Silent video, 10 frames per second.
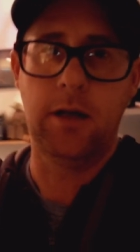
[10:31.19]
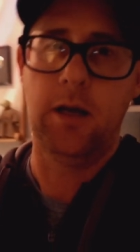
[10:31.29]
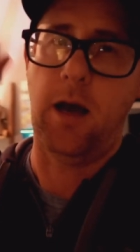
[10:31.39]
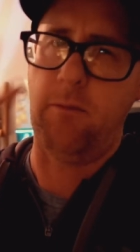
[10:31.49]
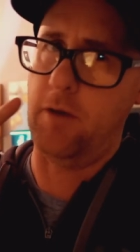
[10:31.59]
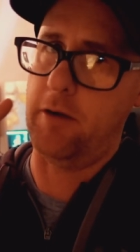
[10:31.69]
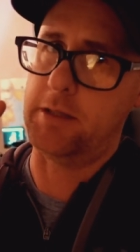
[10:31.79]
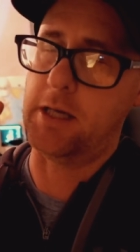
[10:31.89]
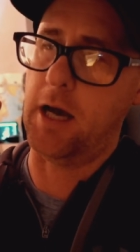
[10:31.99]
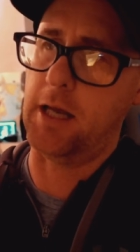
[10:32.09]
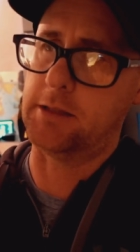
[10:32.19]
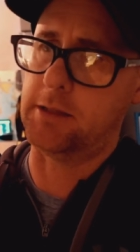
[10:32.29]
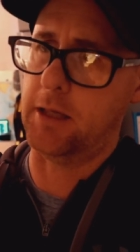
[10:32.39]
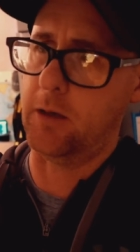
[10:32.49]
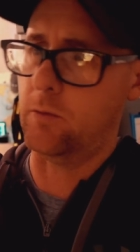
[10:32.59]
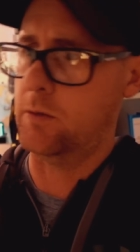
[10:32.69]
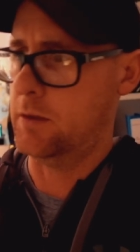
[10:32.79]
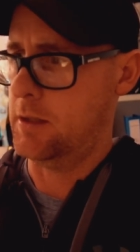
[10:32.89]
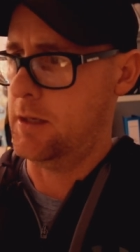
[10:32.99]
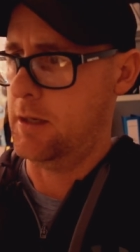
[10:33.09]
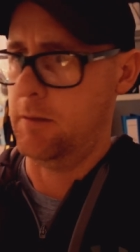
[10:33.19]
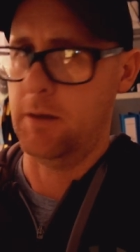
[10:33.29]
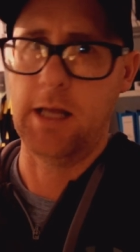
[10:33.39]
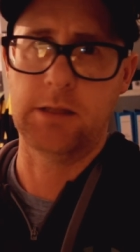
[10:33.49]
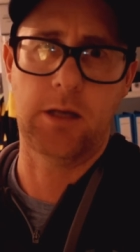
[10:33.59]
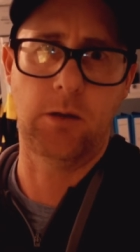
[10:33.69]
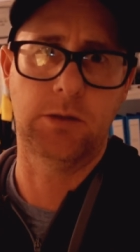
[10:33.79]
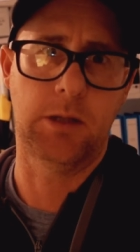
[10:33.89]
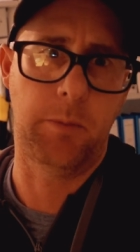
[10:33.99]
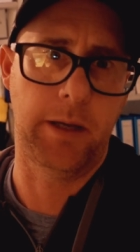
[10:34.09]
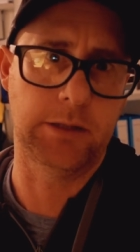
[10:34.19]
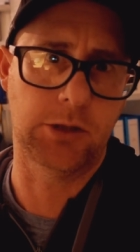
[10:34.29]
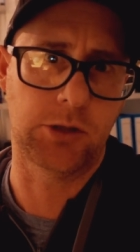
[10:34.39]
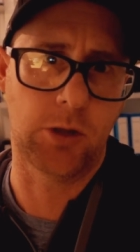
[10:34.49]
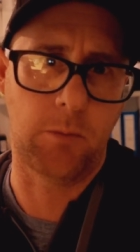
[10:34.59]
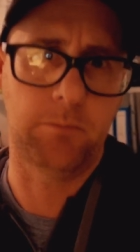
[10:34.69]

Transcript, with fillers: I'm very tired still. Let's go to the pizza shop.